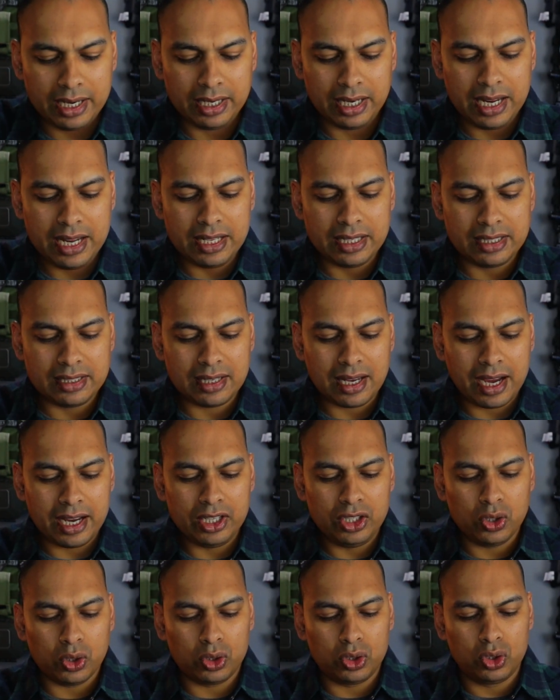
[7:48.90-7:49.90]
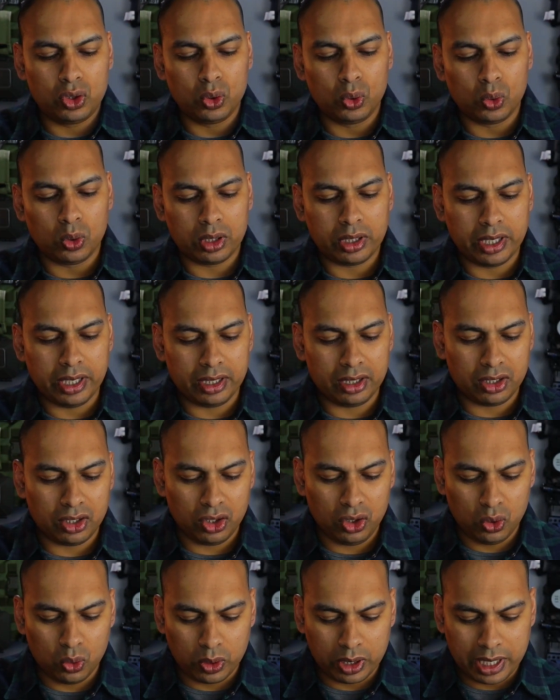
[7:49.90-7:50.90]
And inside your toolkit,
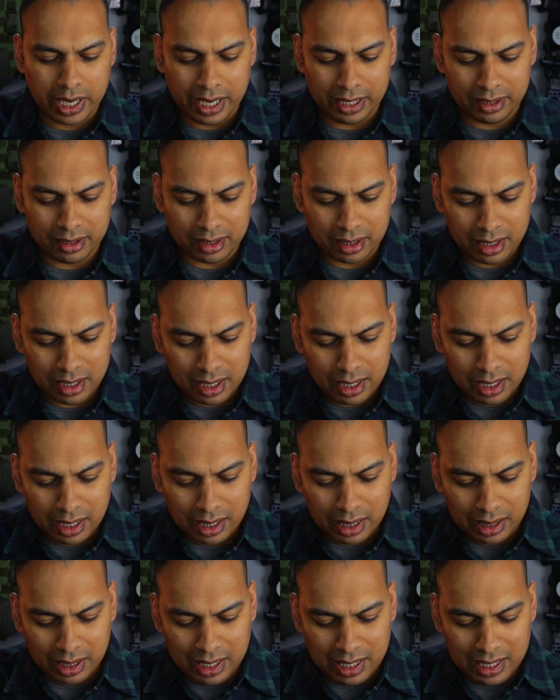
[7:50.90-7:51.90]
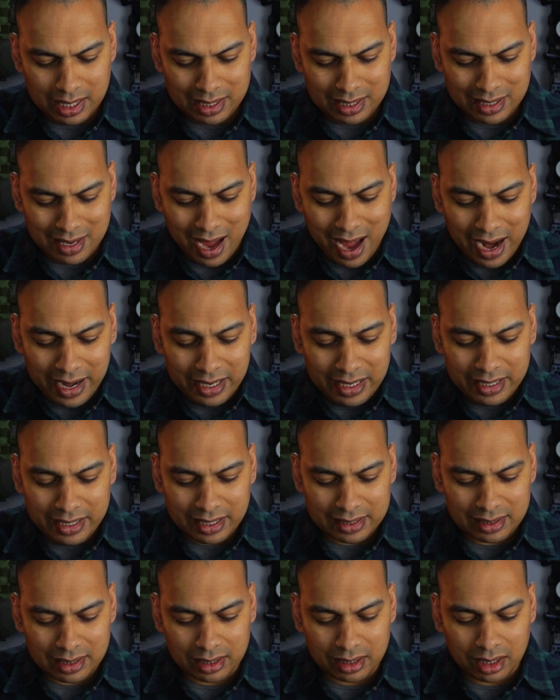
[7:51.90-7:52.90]
you get the
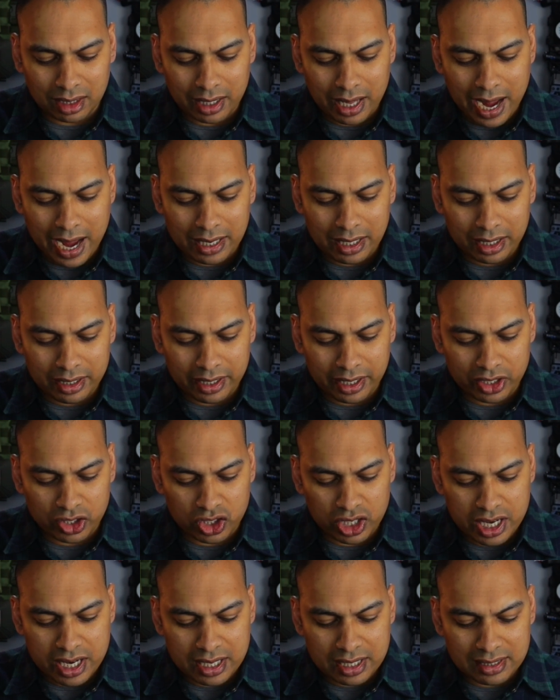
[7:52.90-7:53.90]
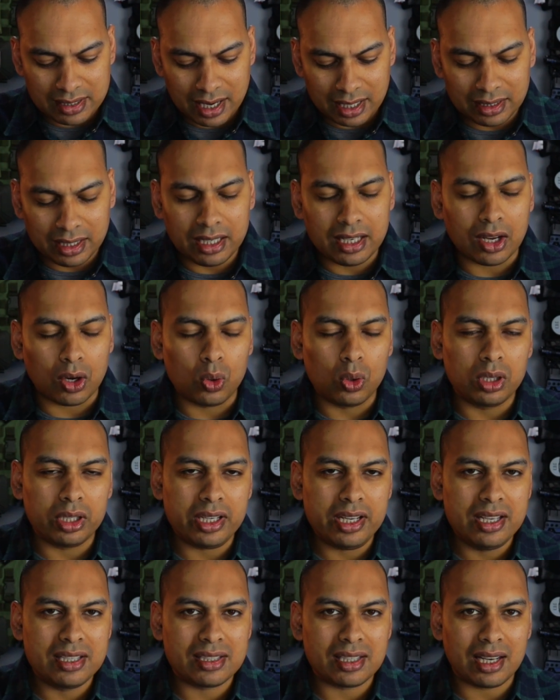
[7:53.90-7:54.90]
tiniest little Allen wrench. Inside that hole
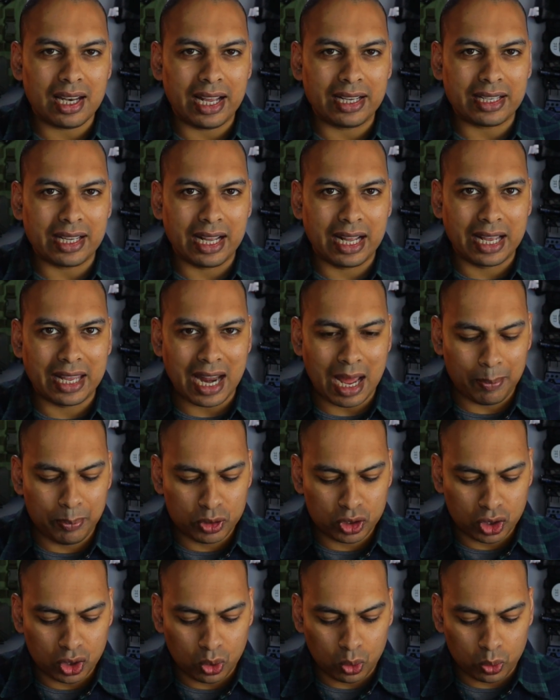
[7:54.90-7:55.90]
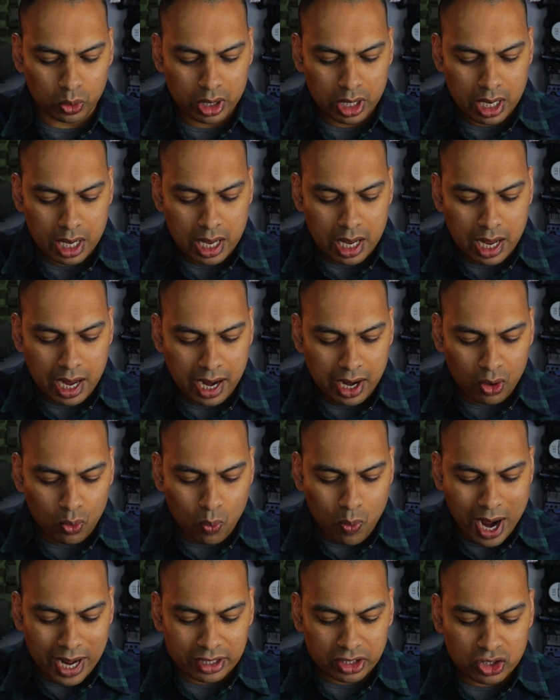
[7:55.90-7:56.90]
is like a grub screw.
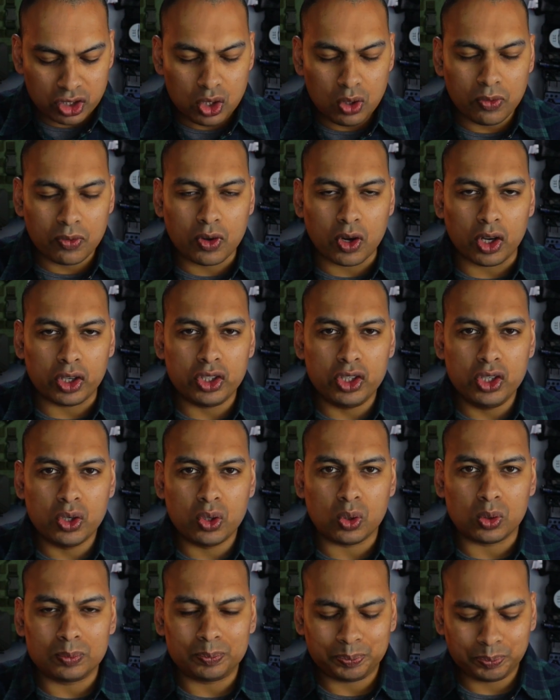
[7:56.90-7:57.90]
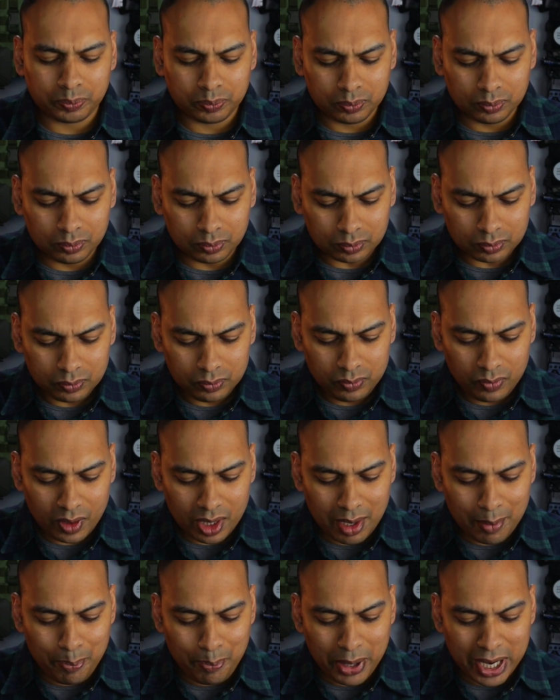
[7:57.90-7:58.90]
And once you've got your
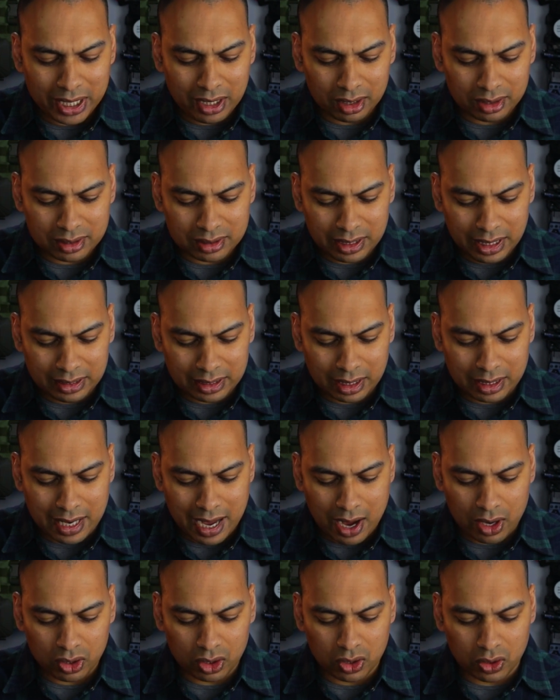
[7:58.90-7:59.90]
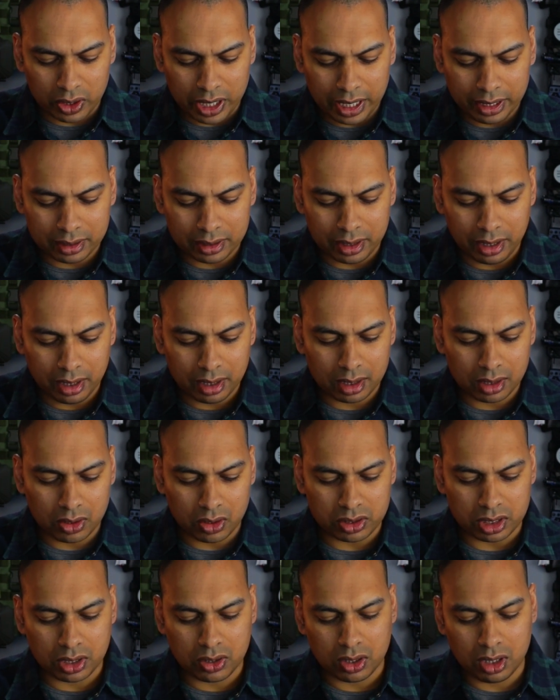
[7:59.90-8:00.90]
paddle seated down correctly,
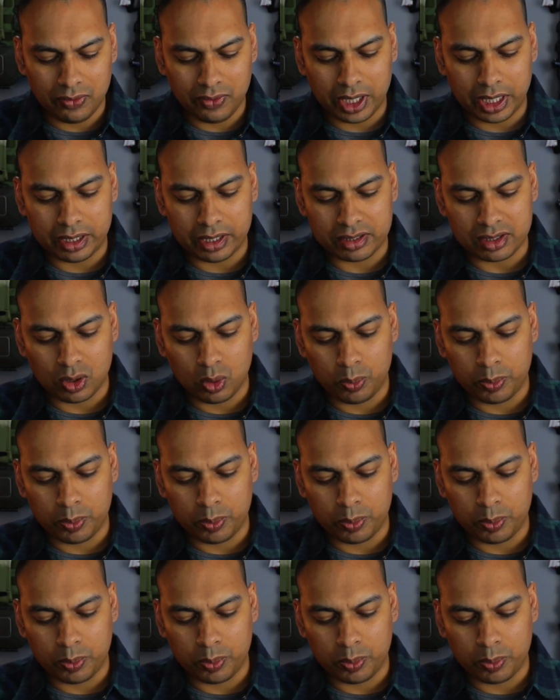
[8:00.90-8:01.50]
gosh, I can't even get this